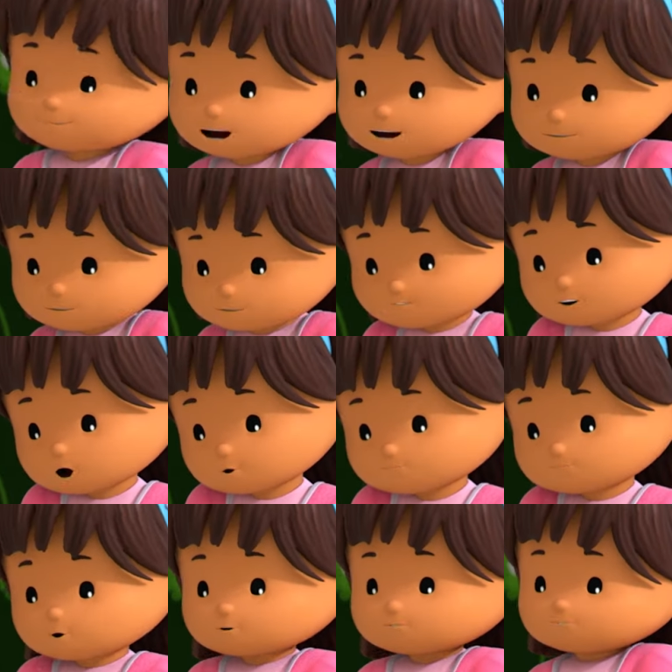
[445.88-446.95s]
Asking for
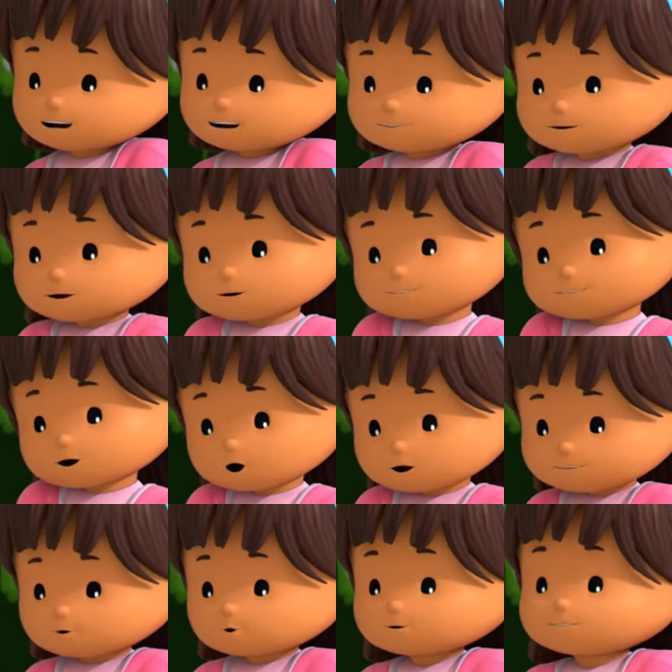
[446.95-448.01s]
permission
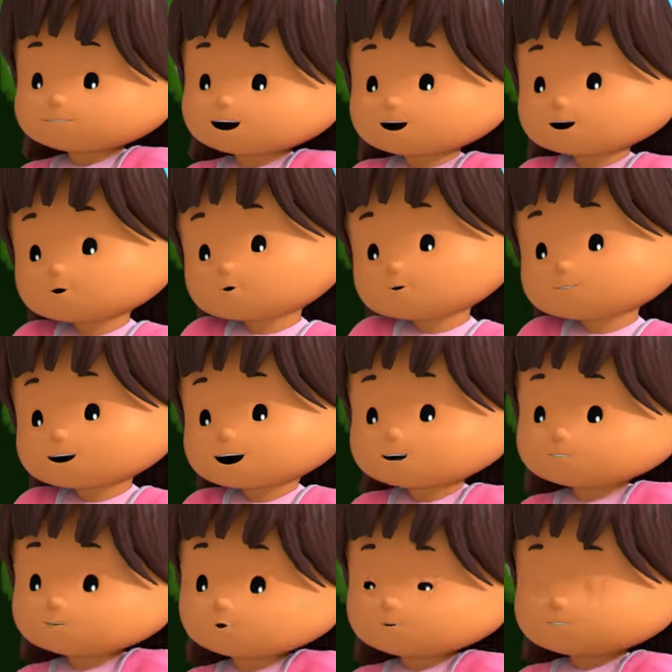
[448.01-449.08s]
shows you care and
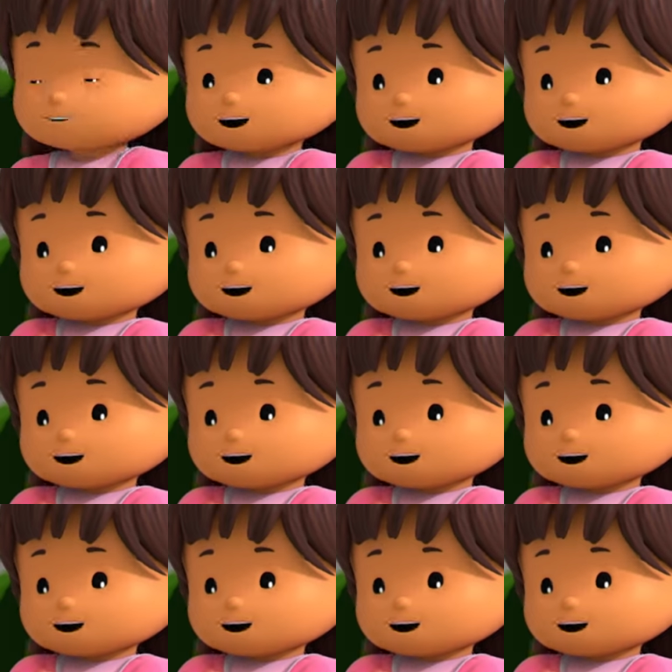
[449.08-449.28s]
that you're